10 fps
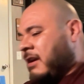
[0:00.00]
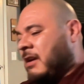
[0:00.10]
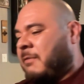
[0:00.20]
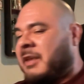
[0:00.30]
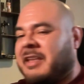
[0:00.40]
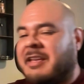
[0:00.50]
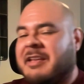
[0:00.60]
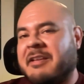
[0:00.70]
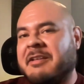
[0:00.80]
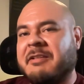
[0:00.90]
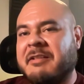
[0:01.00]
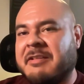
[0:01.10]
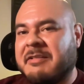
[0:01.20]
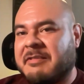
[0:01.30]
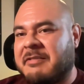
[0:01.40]
I mean,
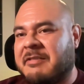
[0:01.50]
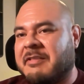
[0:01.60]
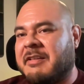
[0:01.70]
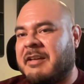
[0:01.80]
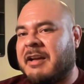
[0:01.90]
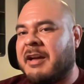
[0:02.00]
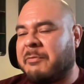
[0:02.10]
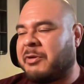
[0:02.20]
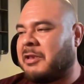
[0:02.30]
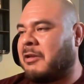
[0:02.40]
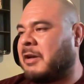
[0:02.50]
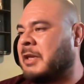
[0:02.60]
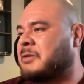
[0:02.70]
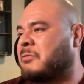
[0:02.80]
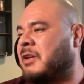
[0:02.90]
I got a pretty long
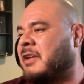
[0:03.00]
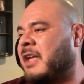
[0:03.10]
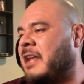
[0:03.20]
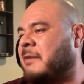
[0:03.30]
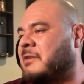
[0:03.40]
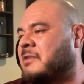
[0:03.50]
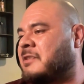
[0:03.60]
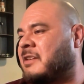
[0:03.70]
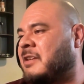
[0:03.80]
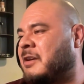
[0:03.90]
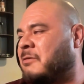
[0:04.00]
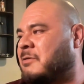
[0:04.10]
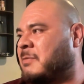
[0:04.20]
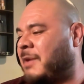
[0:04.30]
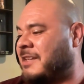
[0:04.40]
history in the cannabis,
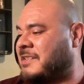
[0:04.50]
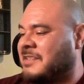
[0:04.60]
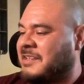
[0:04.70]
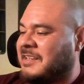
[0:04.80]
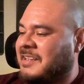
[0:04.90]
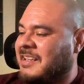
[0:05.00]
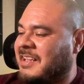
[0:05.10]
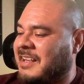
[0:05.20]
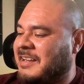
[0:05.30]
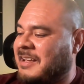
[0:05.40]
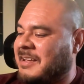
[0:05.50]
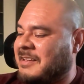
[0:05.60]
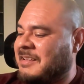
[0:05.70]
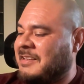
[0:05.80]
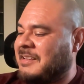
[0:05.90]
space, and
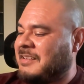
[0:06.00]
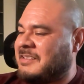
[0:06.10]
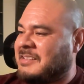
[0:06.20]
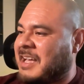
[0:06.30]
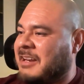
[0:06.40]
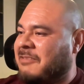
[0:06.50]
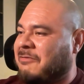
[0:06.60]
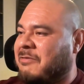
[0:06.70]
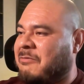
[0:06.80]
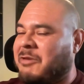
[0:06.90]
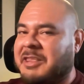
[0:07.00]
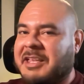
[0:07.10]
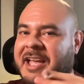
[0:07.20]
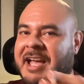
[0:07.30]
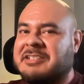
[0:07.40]
just kind of really
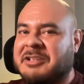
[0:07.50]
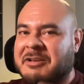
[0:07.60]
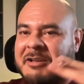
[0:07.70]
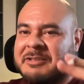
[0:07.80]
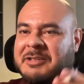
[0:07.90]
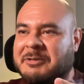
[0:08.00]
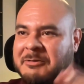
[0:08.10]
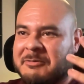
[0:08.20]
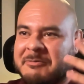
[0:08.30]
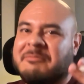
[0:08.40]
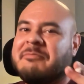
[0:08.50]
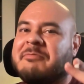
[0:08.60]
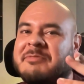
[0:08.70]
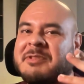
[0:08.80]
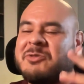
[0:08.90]
catching on to
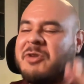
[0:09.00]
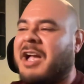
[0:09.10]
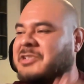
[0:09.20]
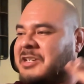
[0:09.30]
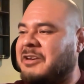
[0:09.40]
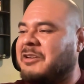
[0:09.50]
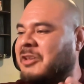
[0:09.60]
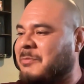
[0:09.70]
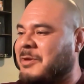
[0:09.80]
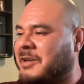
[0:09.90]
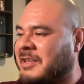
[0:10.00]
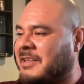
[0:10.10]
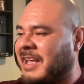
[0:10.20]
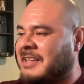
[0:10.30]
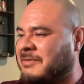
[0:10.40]
some traction here in the community
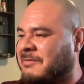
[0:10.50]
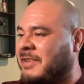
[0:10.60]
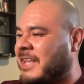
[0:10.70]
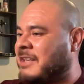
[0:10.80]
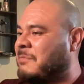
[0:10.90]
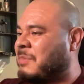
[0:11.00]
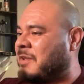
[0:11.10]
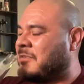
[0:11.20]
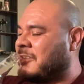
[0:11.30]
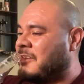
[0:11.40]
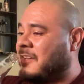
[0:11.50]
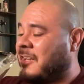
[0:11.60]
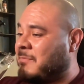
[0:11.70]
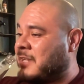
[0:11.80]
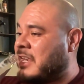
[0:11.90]
as of late. But I've
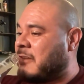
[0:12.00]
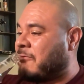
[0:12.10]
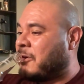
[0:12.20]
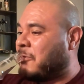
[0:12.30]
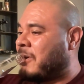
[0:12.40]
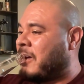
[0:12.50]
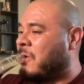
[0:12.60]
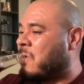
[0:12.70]
been in it for a while.